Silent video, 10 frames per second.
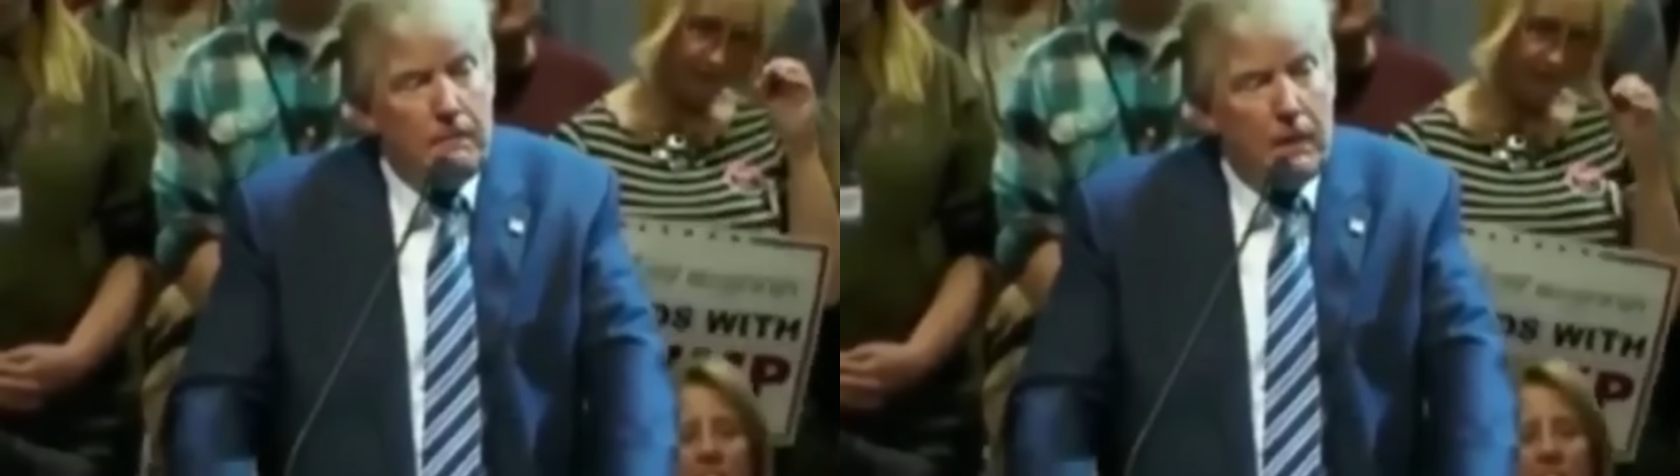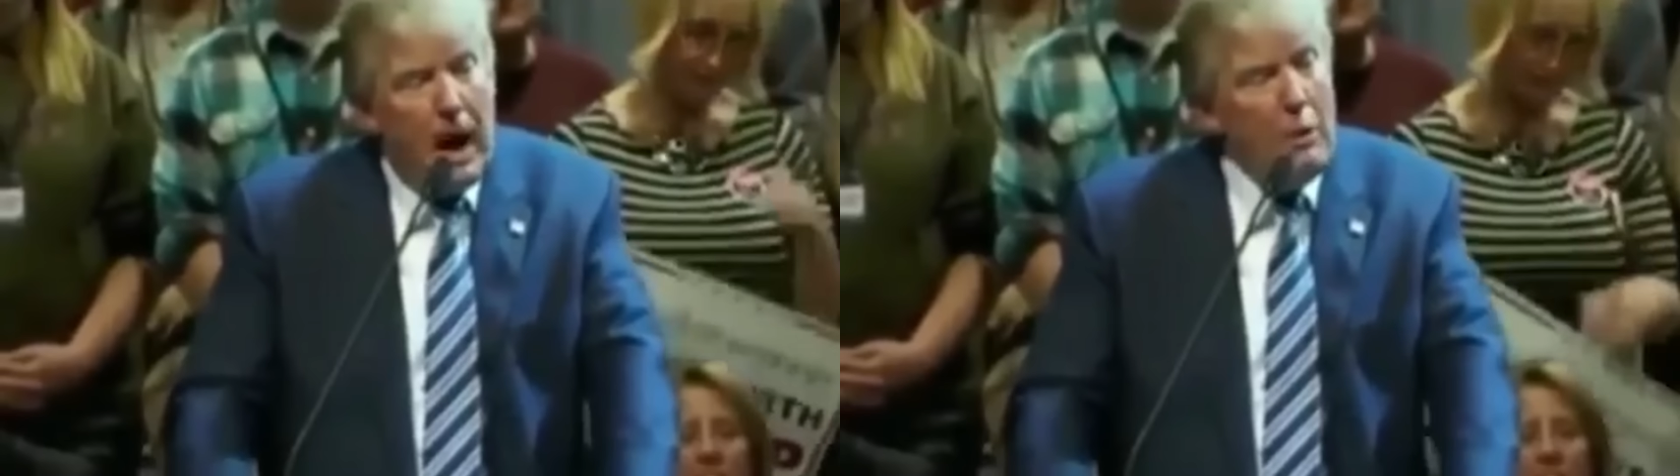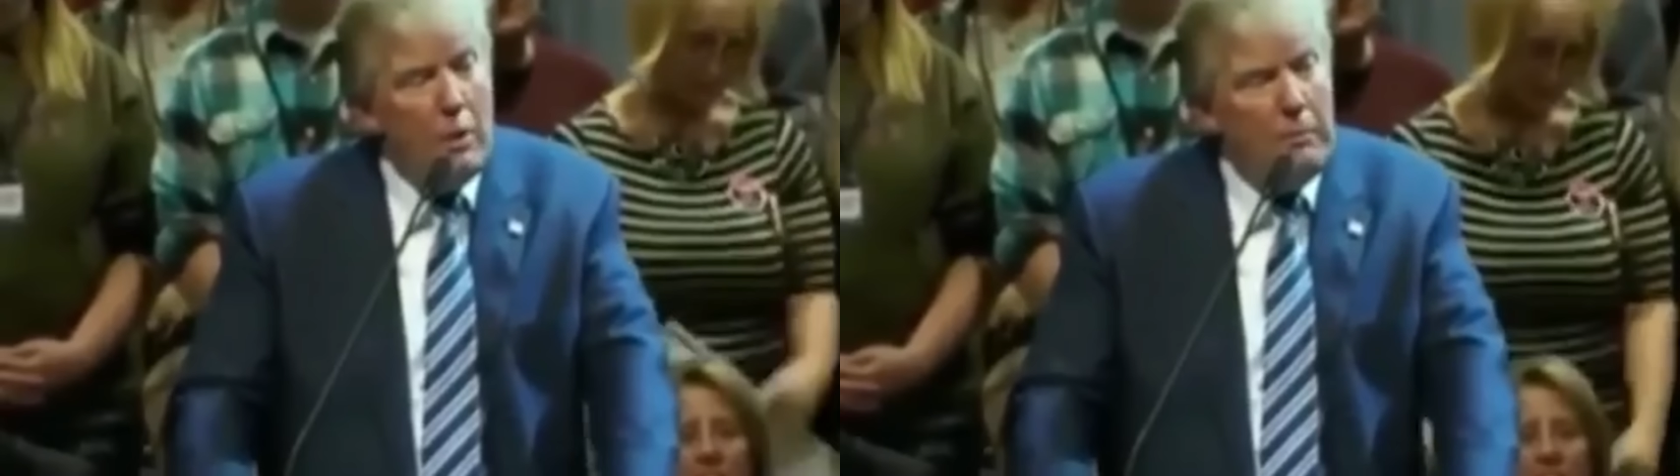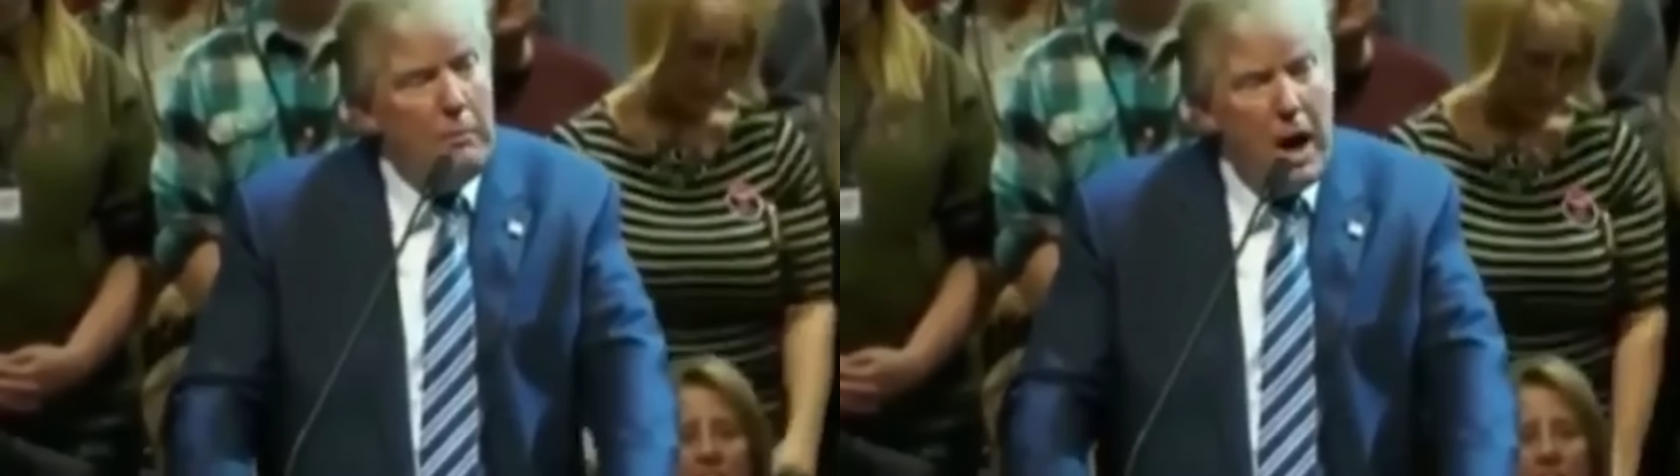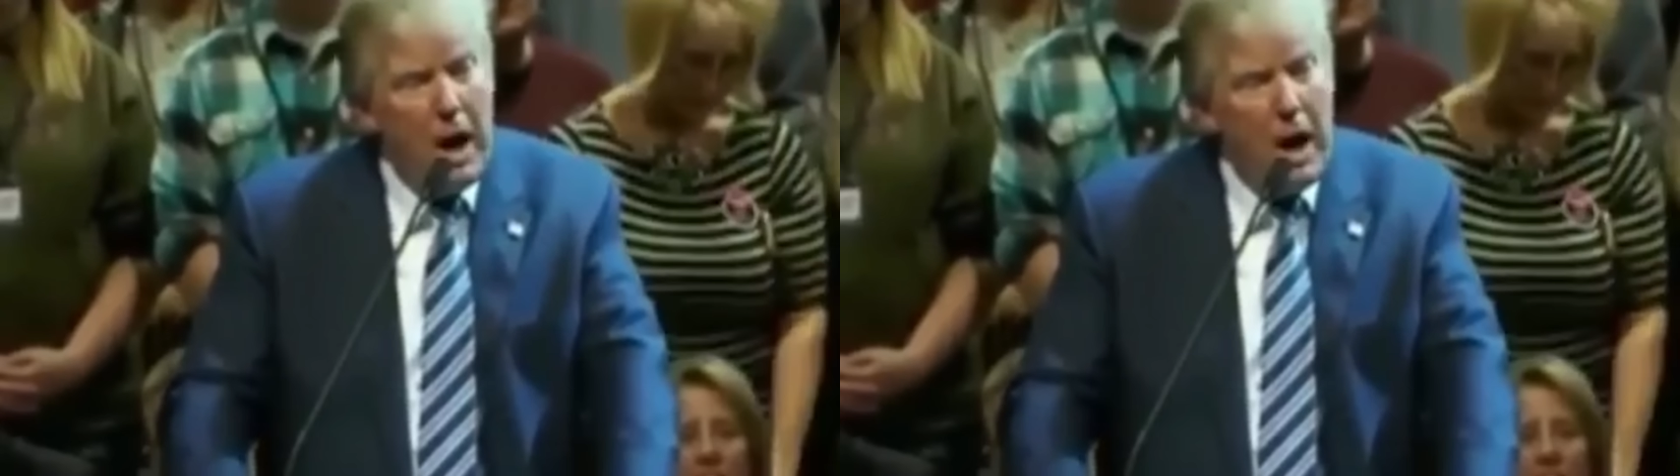I would
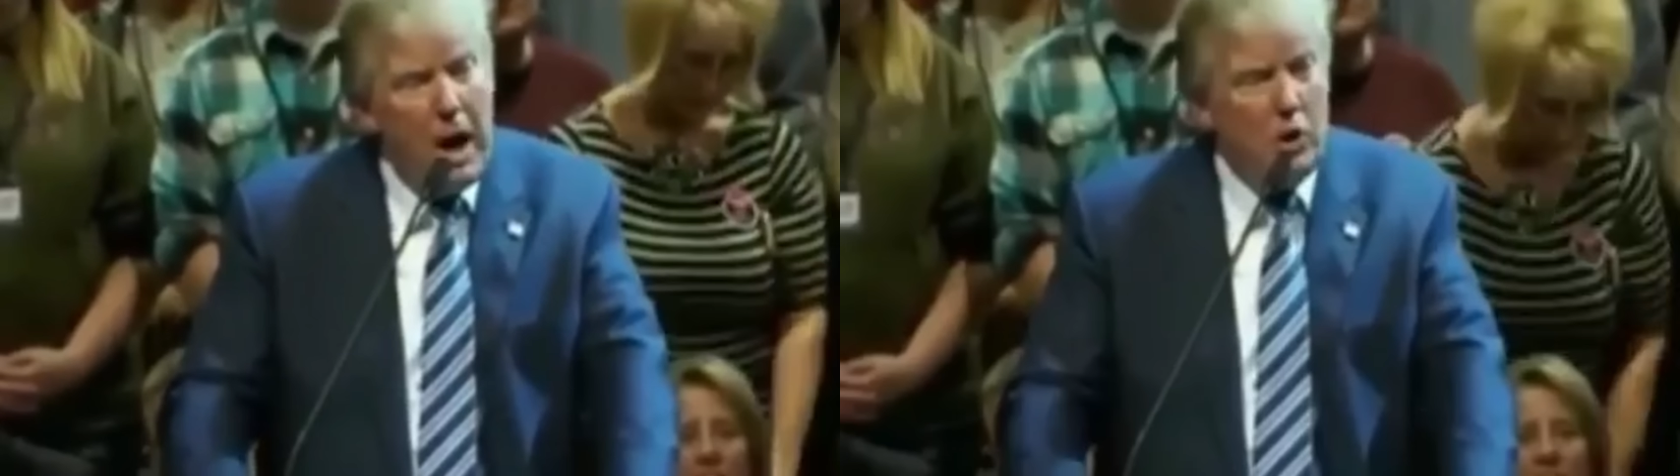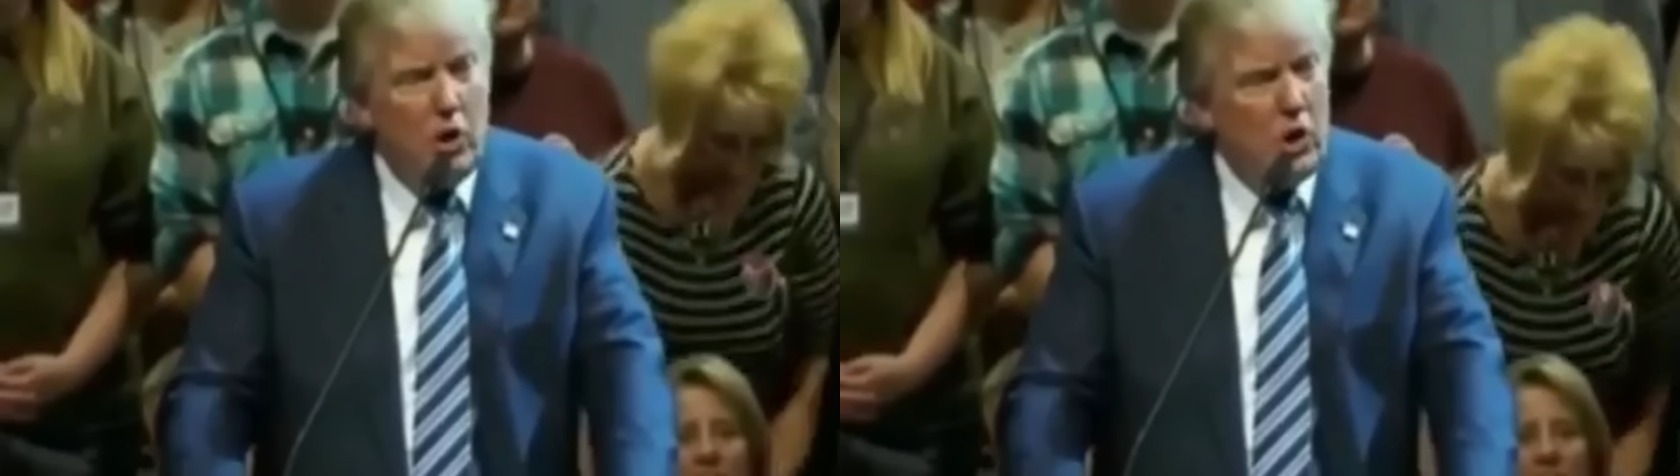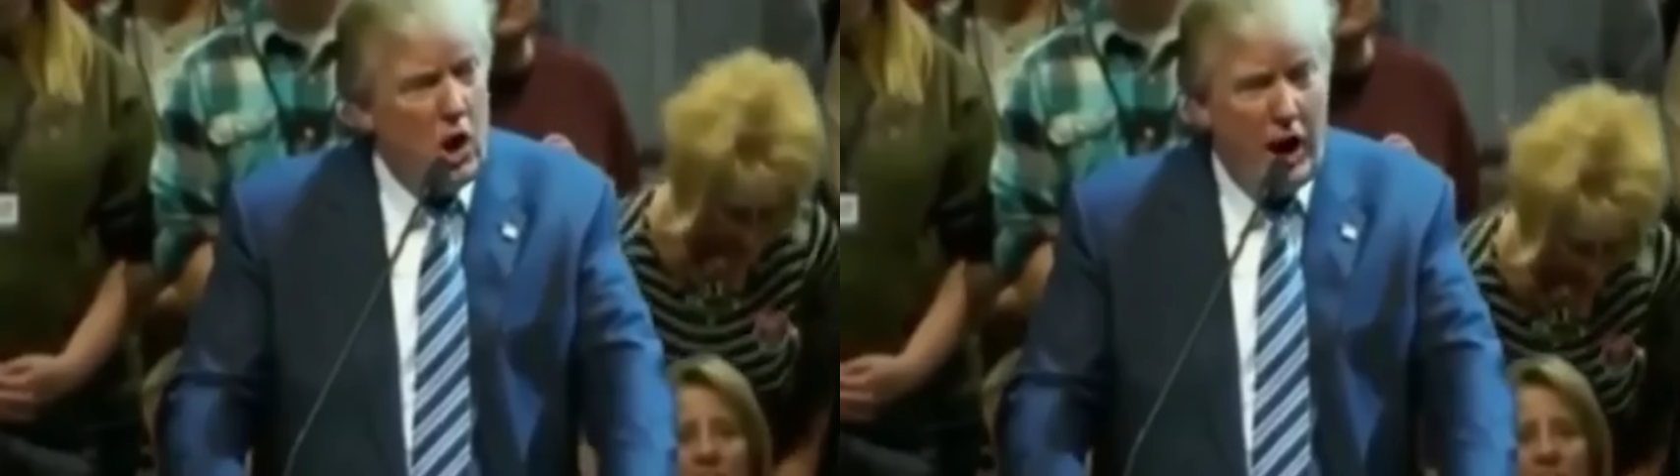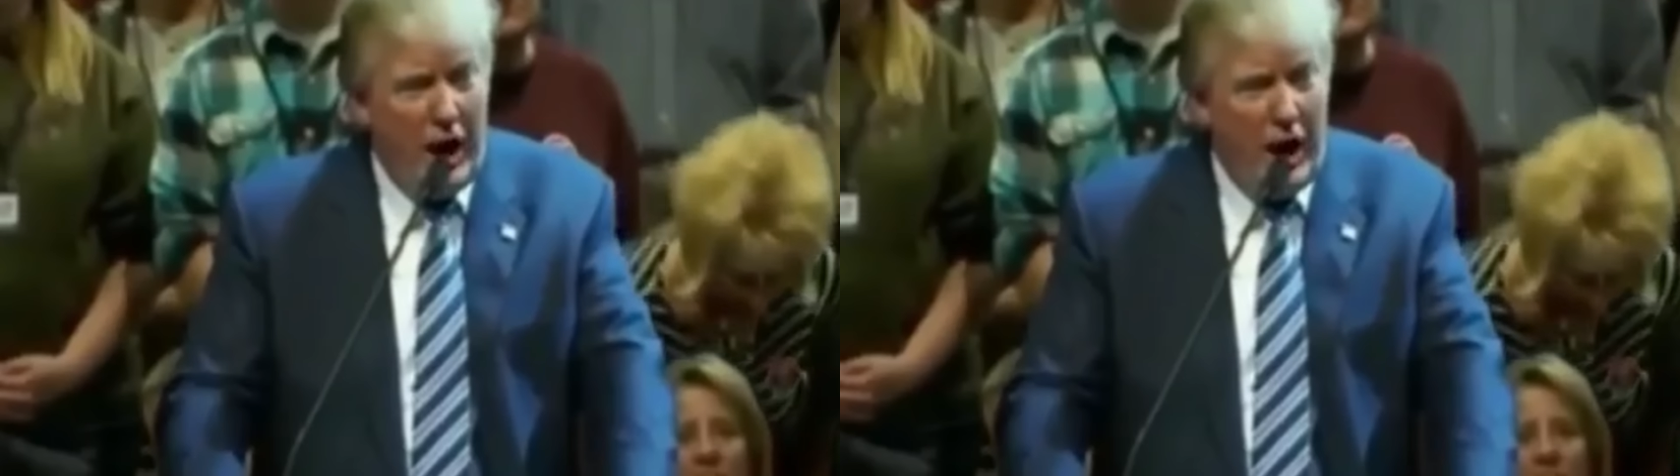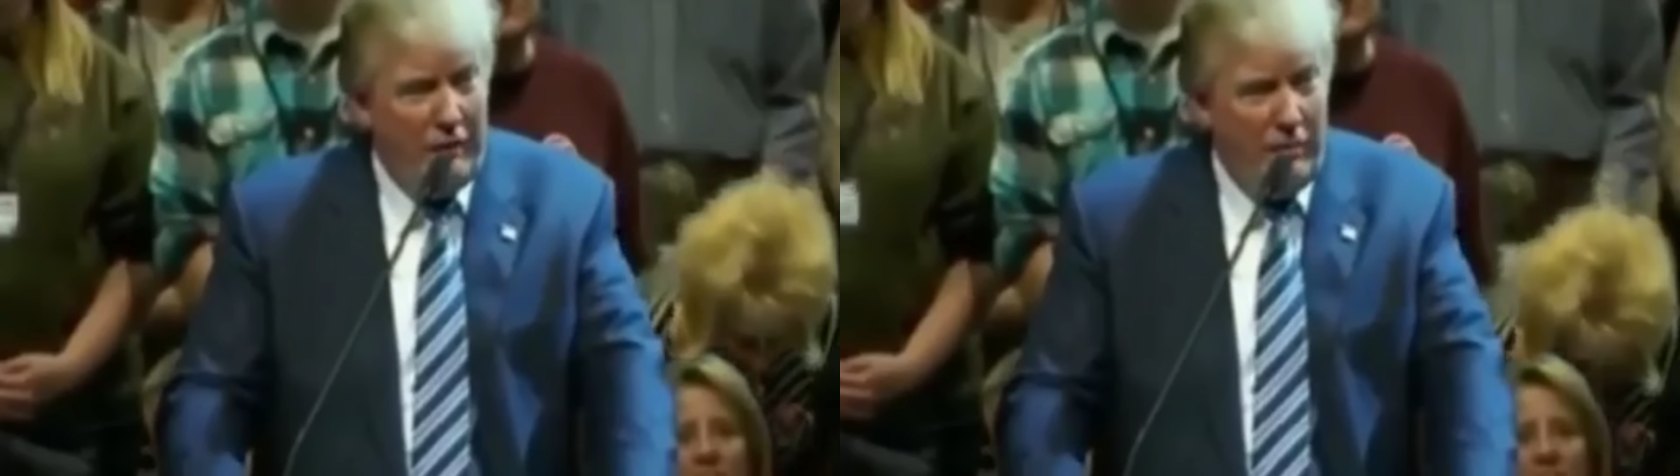bomb the shit
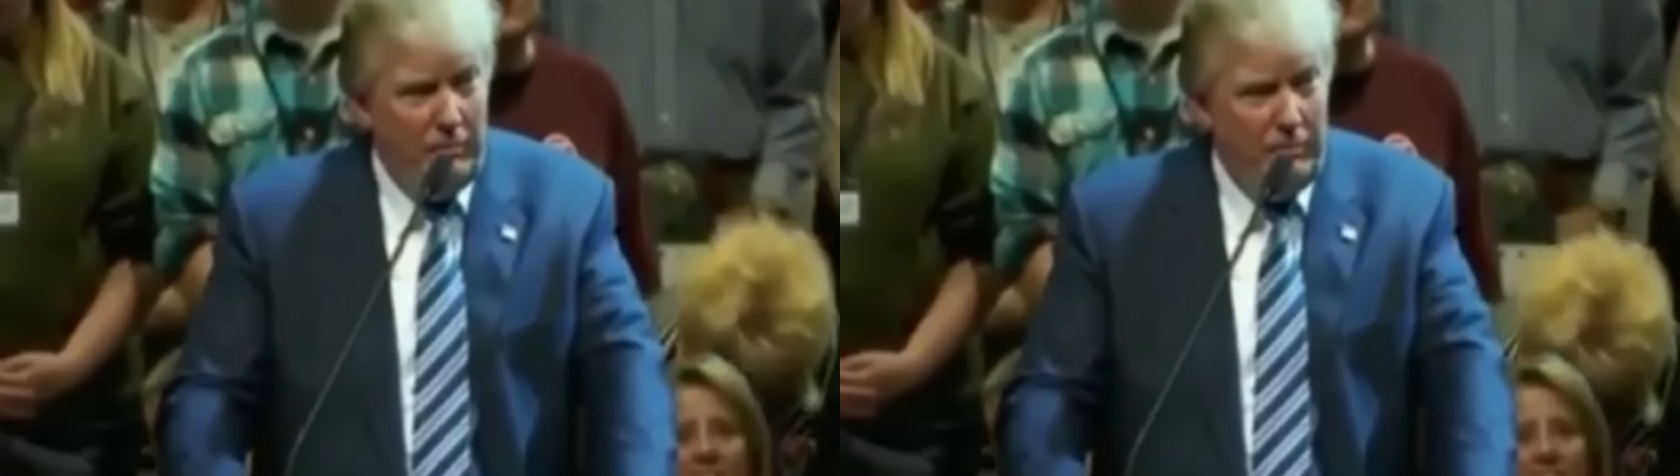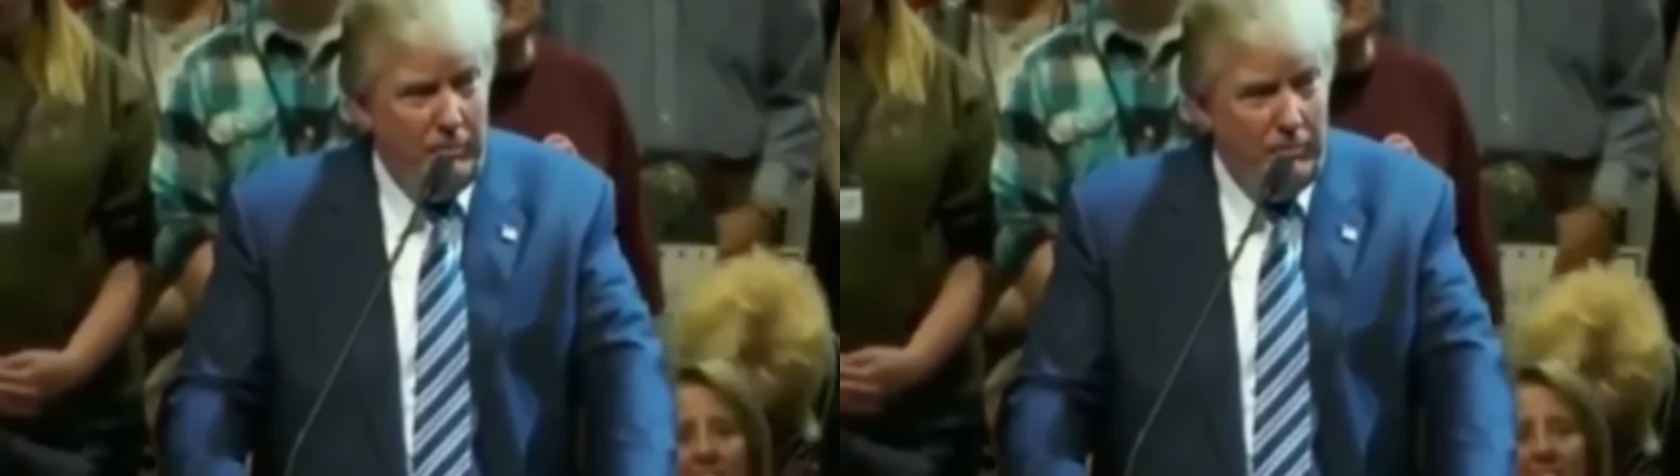out of him.